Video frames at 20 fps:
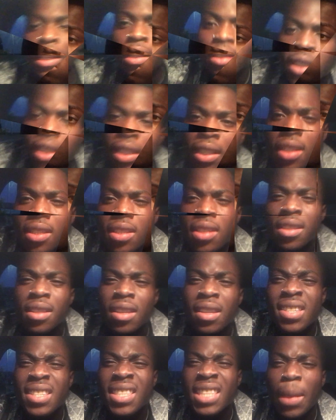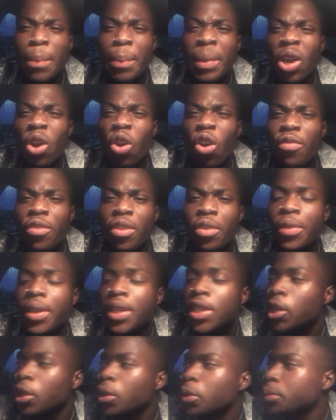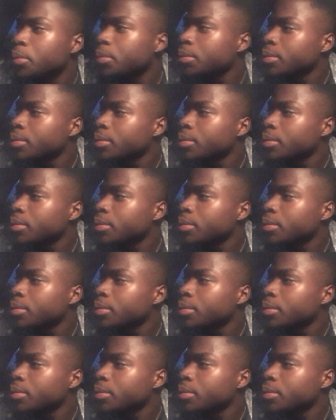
I said this is a snippet of the video.